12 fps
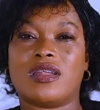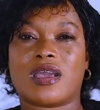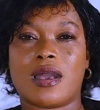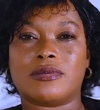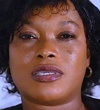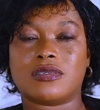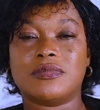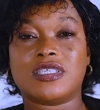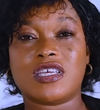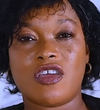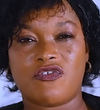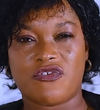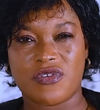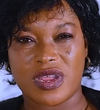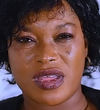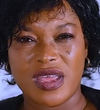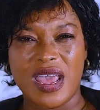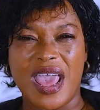and the capsules, Monsieur
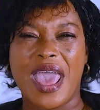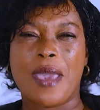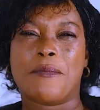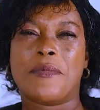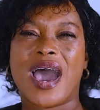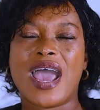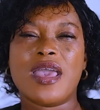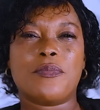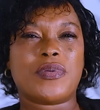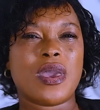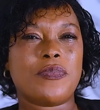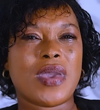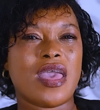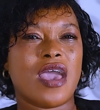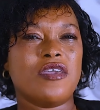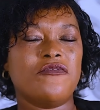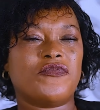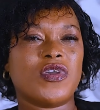Dre, and my appear
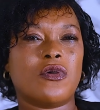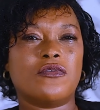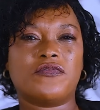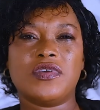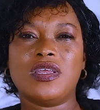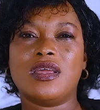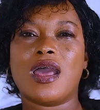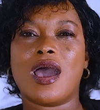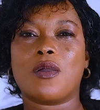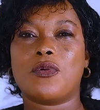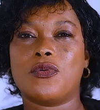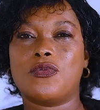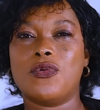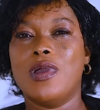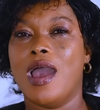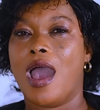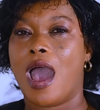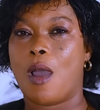and him feel hoping in Alcobu
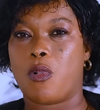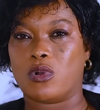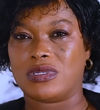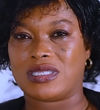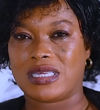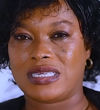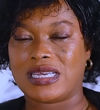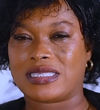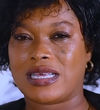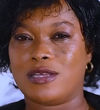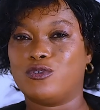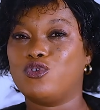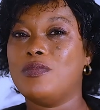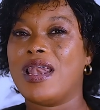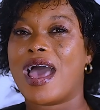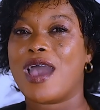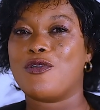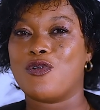Abontin, just a Zoom
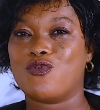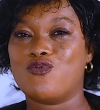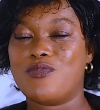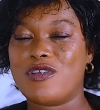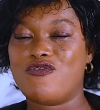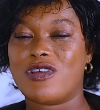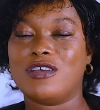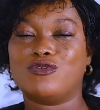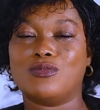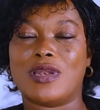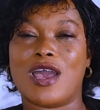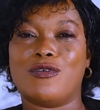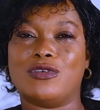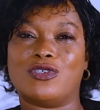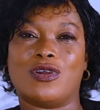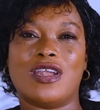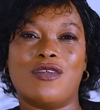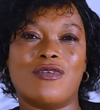lion, but run a Zoom lion,
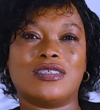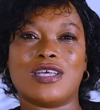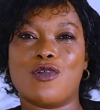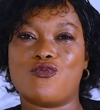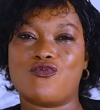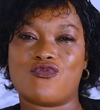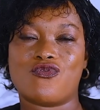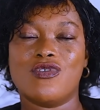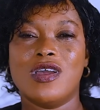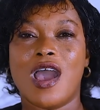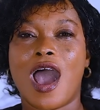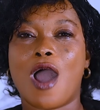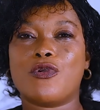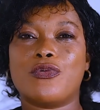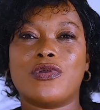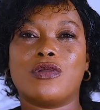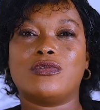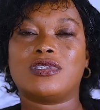John, and I say, Cuckoo, I
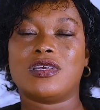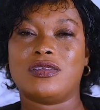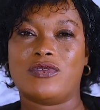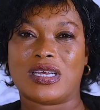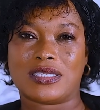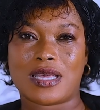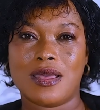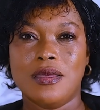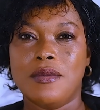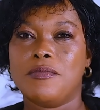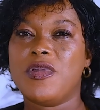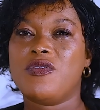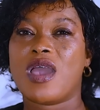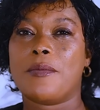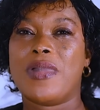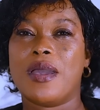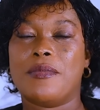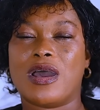hope you will save Jasa. Meaning
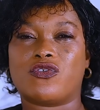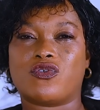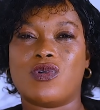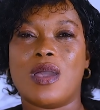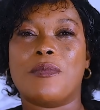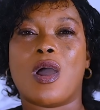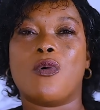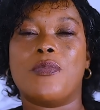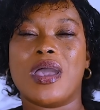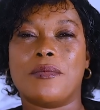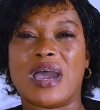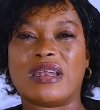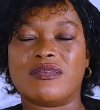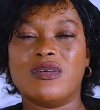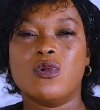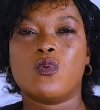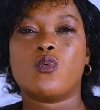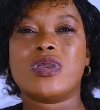a bear man, so a mau bear man.
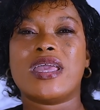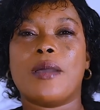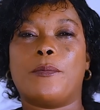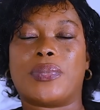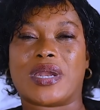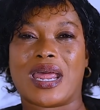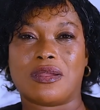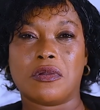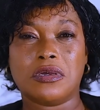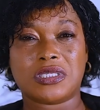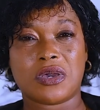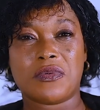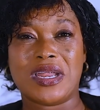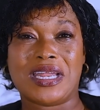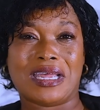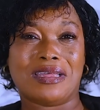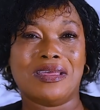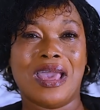We are branding. On the
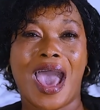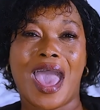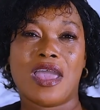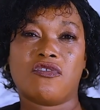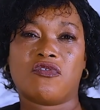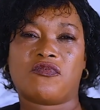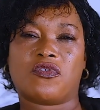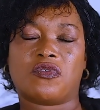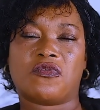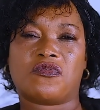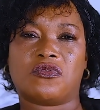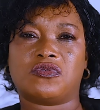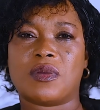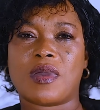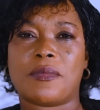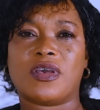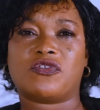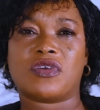wedding, I am no phone no phone. Tell
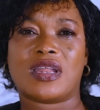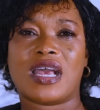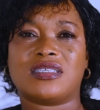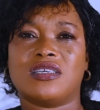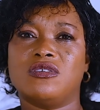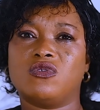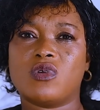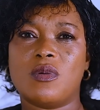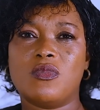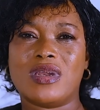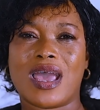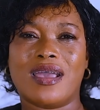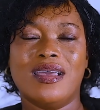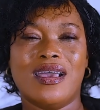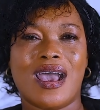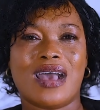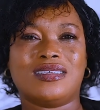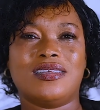your best friend, as in Swamuna,
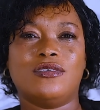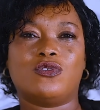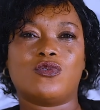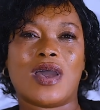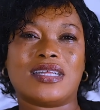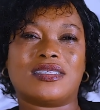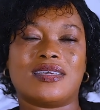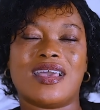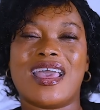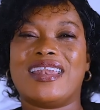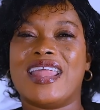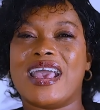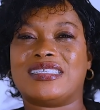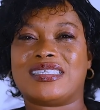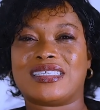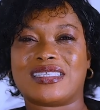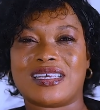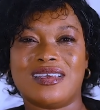as in Swati,
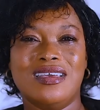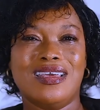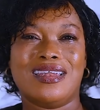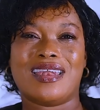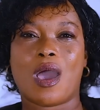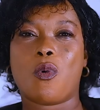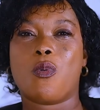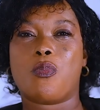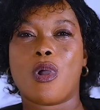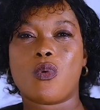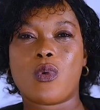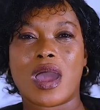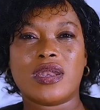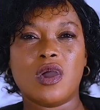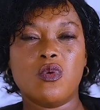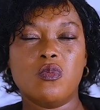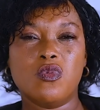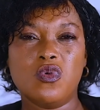net, take. Now, bought one
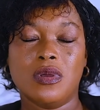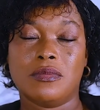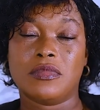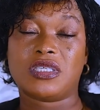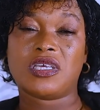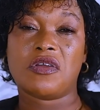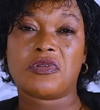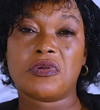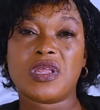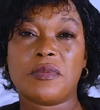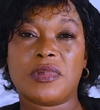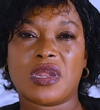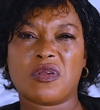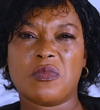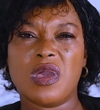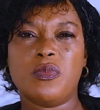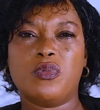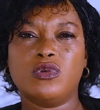own. Miss Adonia been on
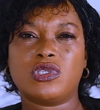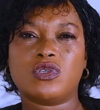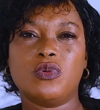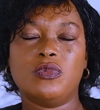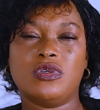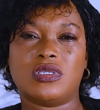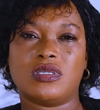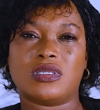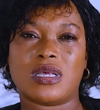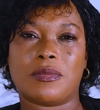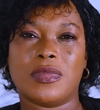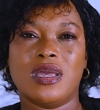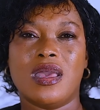my boosting immune system.